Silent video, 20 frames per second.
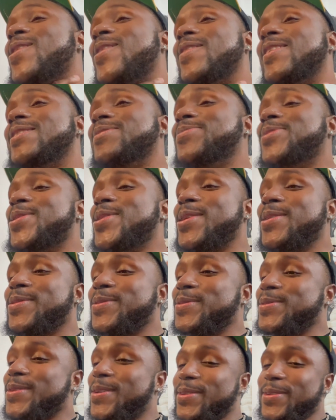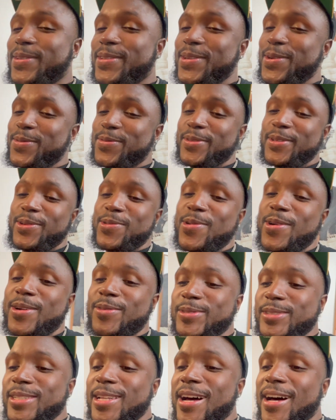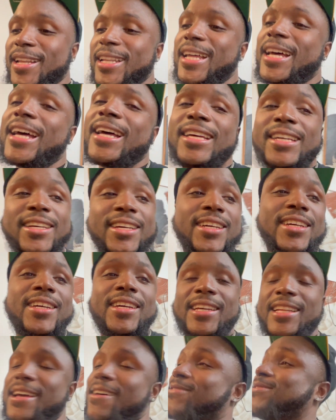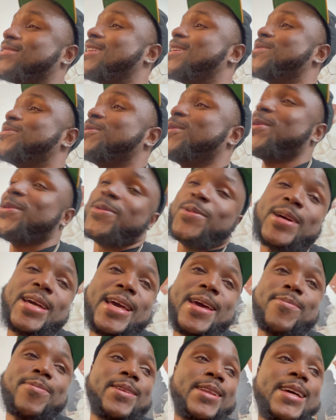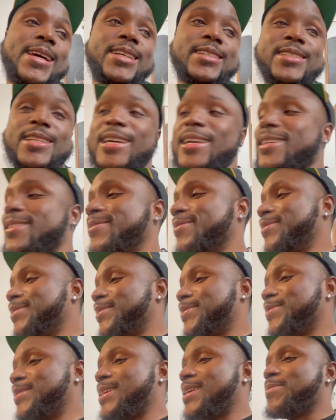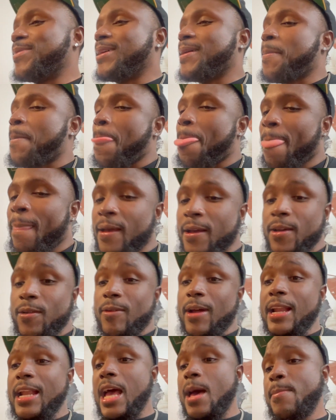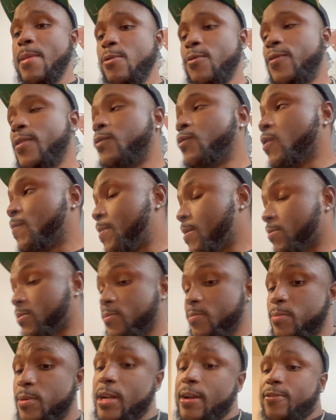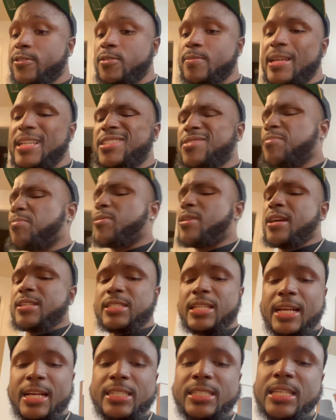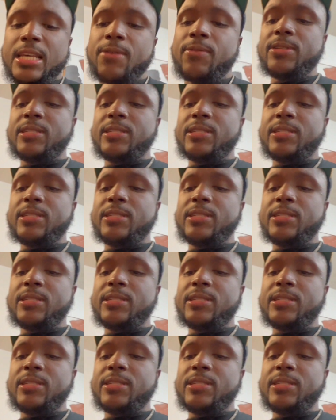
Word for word: up this morning, we was on the sofa and Quona was knocked out. And I was like, whoa, what happened last night? You know what I'm saying? But right now, man, we finna whoop up some breakfast, man. Some brunch, like I said. We